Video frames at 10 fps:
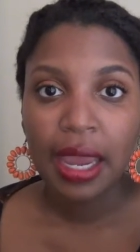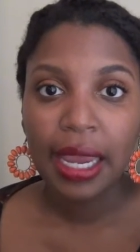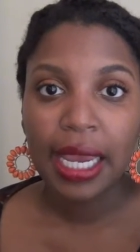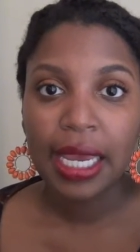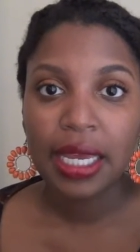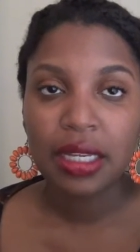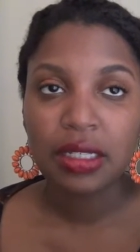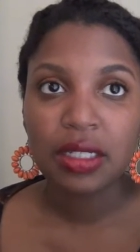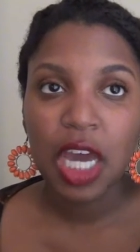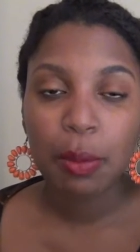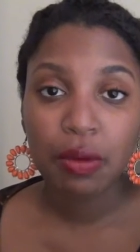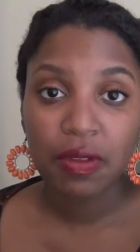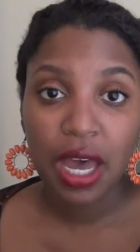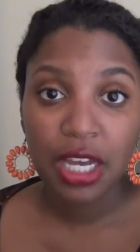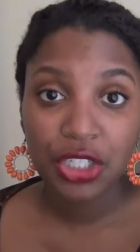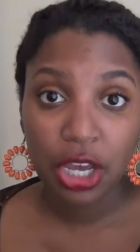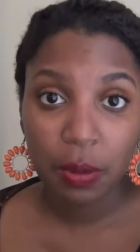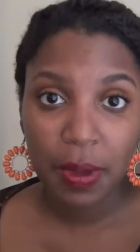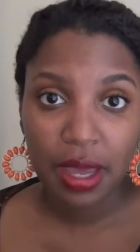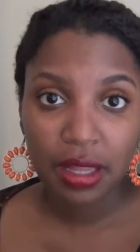and a couple of the
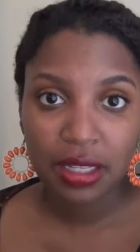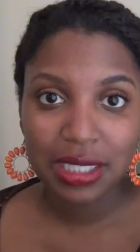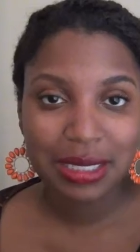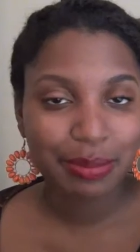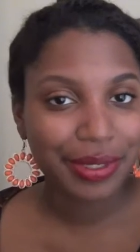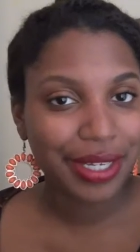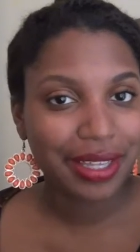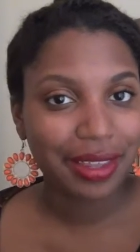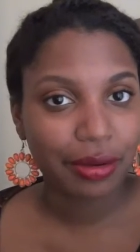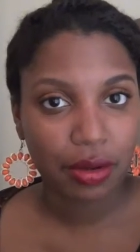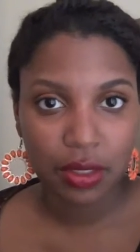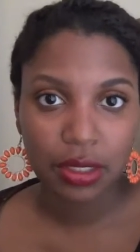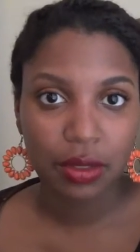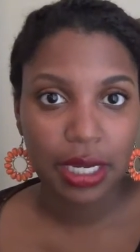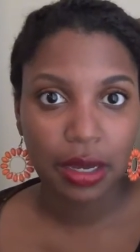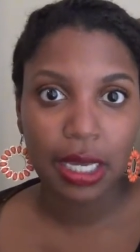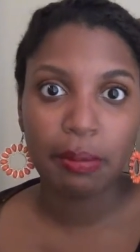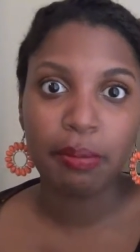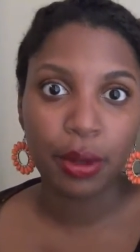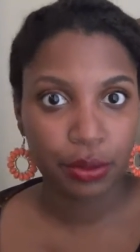eyeshadow palettes, but they were all sold out
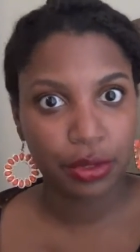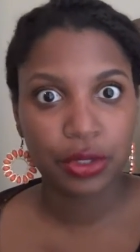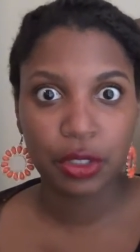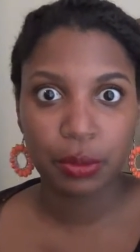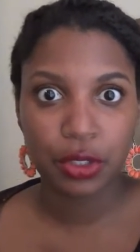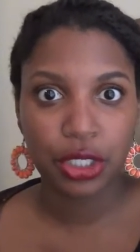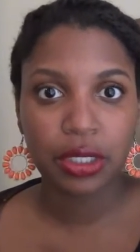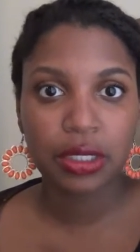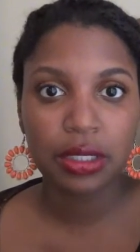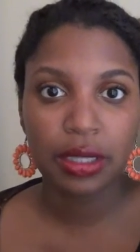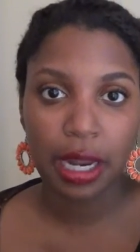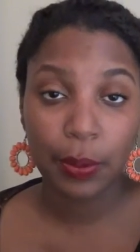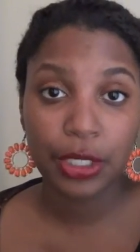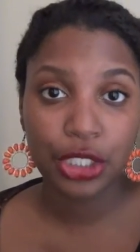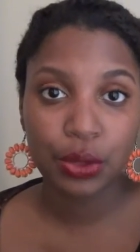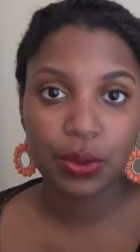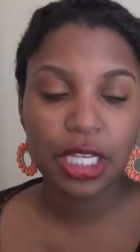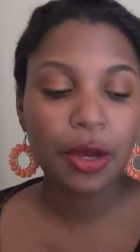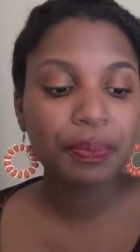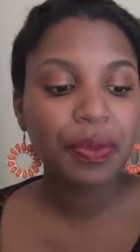at both Superdrugs that I went to.
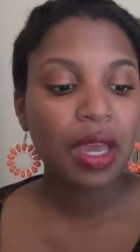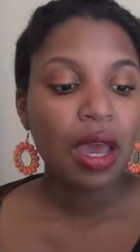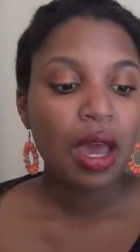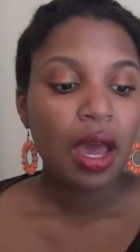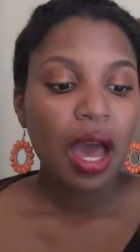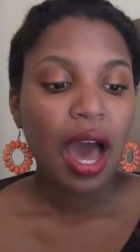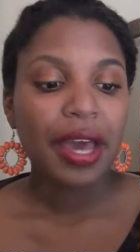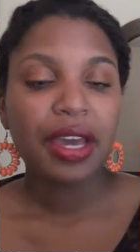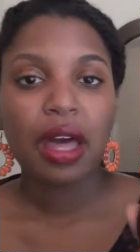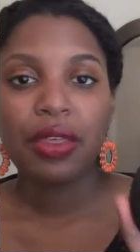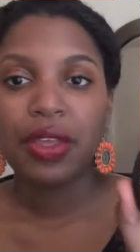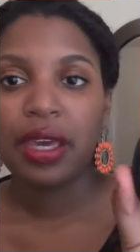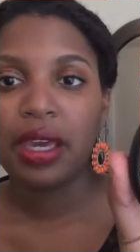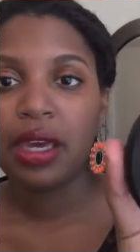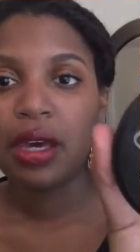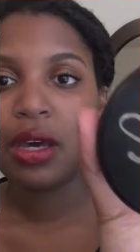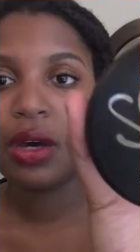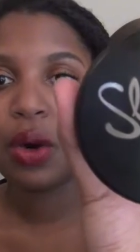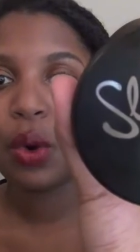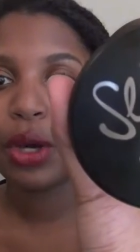So I got the
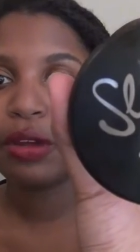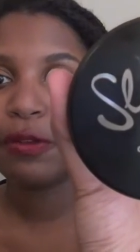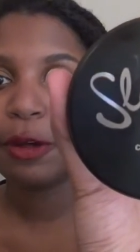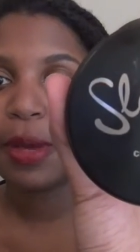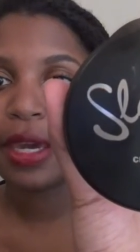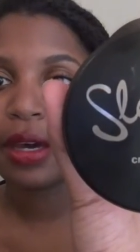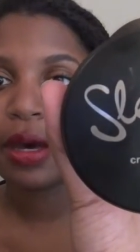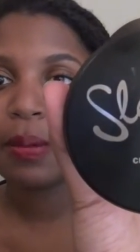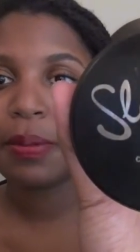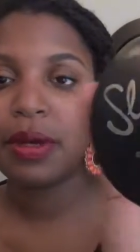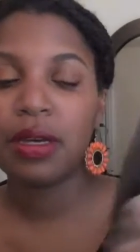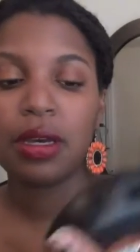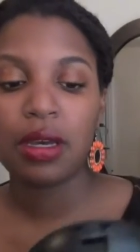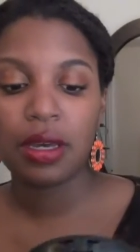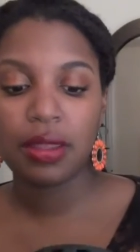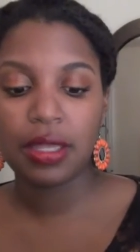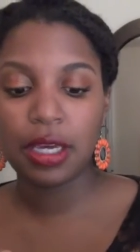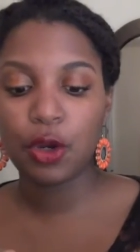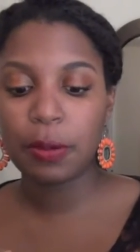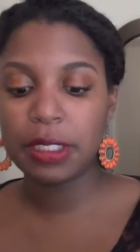oil-free makeup, the
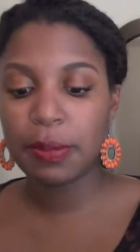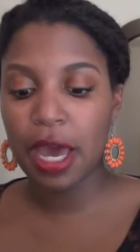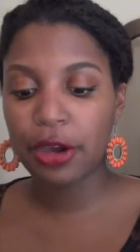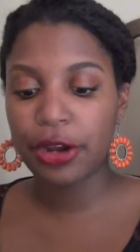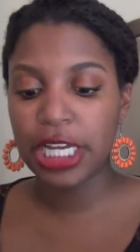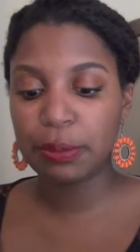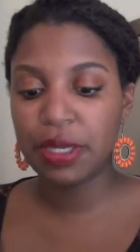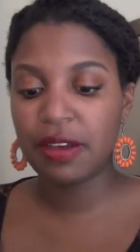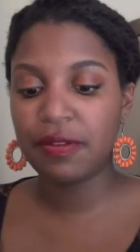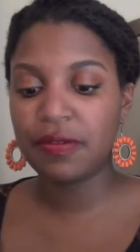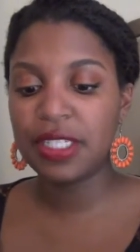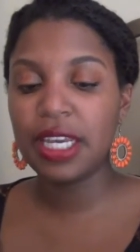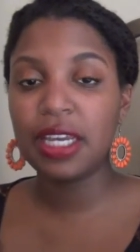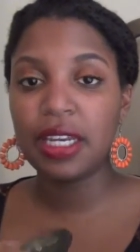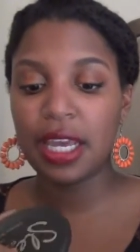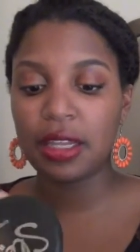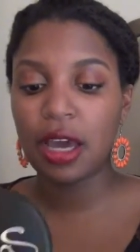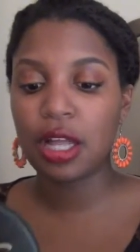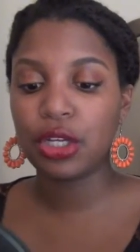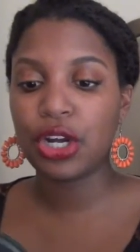cream to powder SPF 15 in
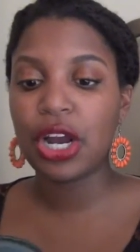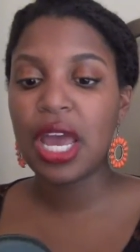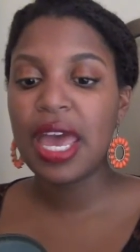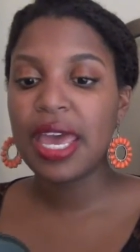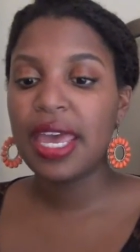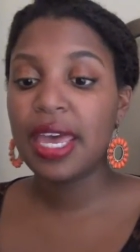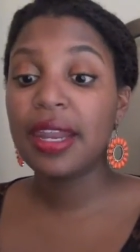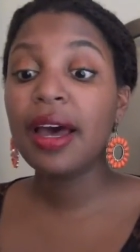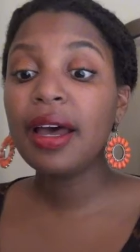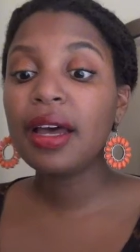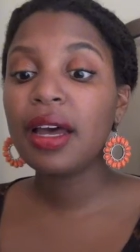color Henna,